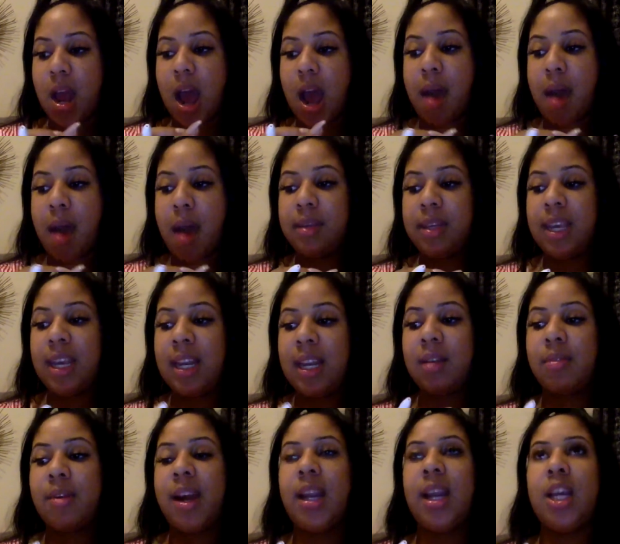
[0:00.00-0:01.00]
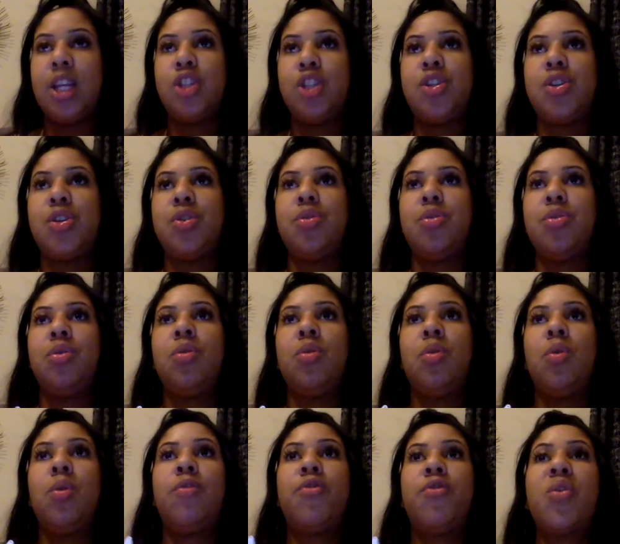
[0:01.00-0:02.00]
i'm getting ready to
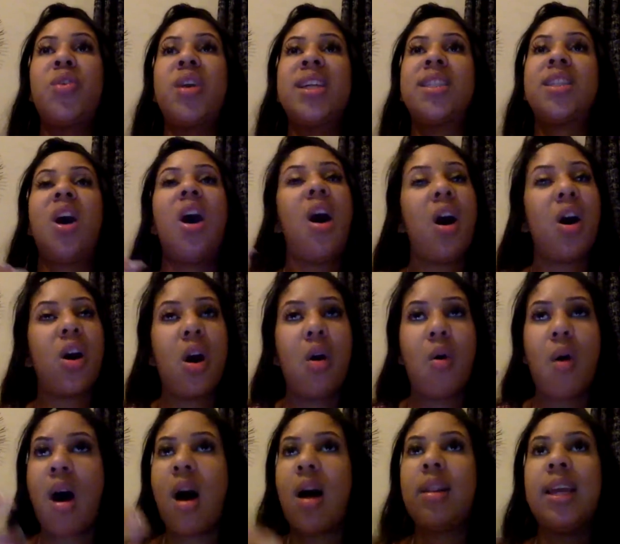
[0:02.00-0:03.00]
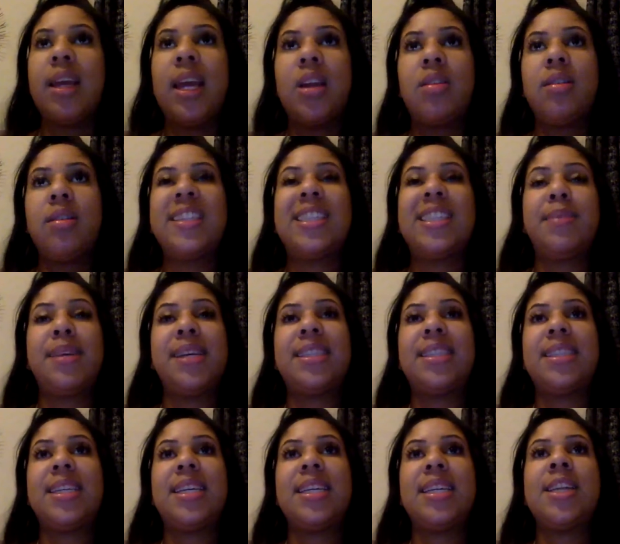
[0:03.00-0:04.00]
focus go all in on this
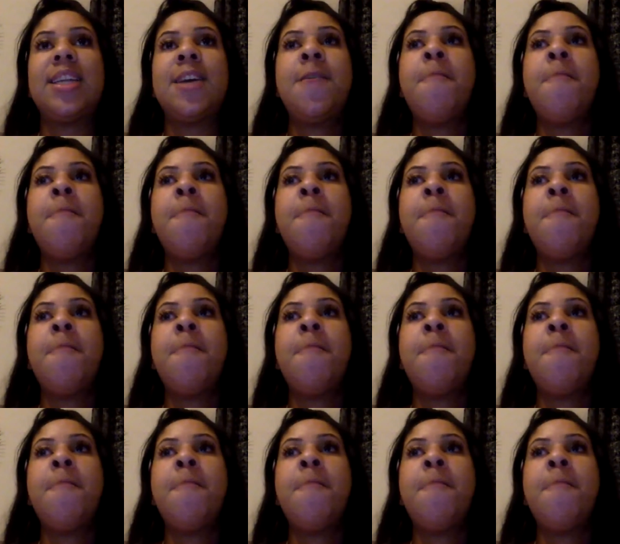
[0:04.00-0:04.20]
business